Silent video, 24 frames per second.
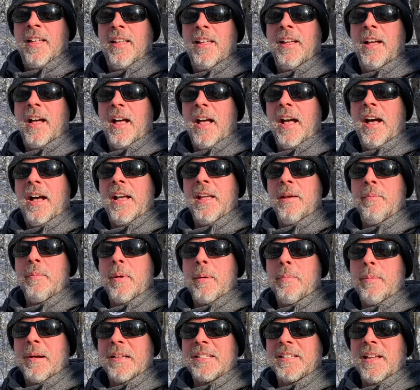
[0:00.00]
I am by
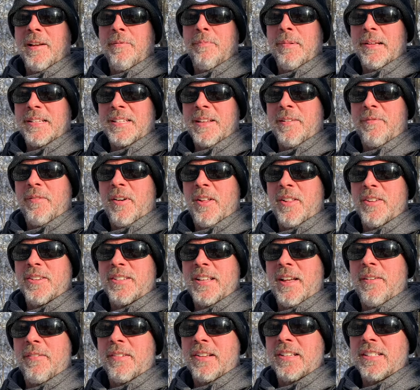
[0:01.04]
myself. My stepfather's
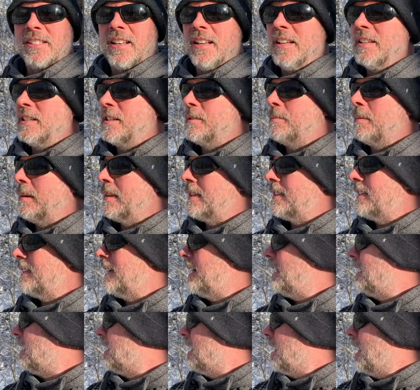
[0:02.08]
having his lunch, but
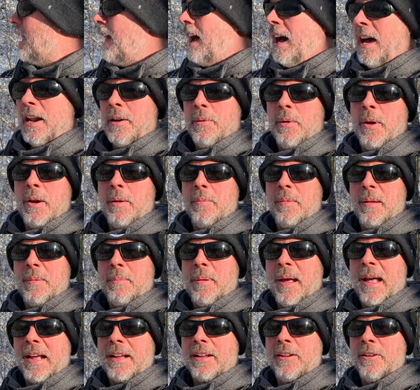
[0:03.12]
I don't want to be
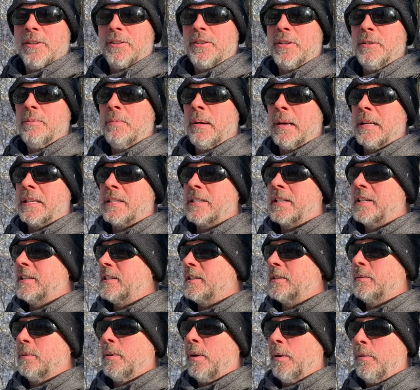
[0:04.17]
back here too much because
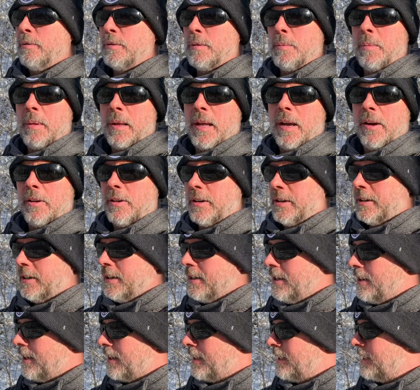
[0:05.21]
the wolves would be out here.
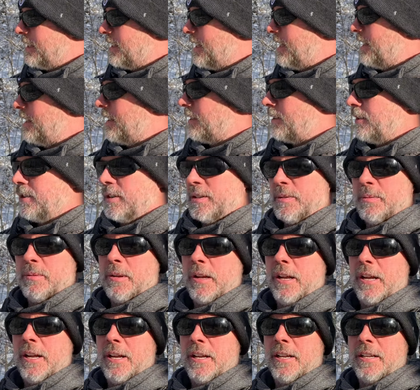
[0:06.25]
You can see that there's
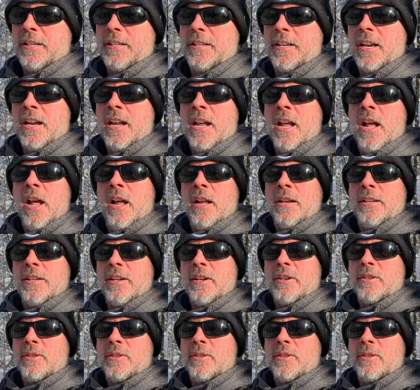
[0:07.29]
deer